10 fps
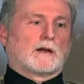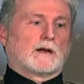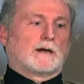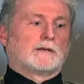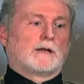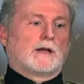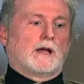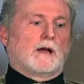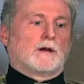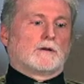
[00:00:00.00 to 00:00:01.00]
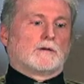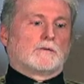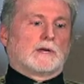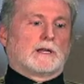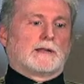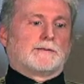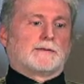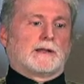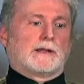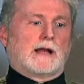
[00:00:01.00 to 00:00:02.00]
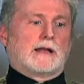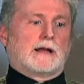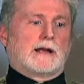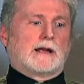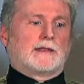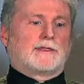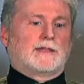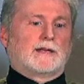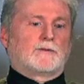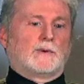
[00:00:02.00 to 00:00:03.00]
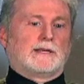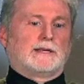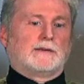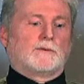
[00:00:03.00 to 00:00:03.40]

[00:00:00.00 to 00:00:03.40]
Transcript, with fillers: Uh, well, I, I think we,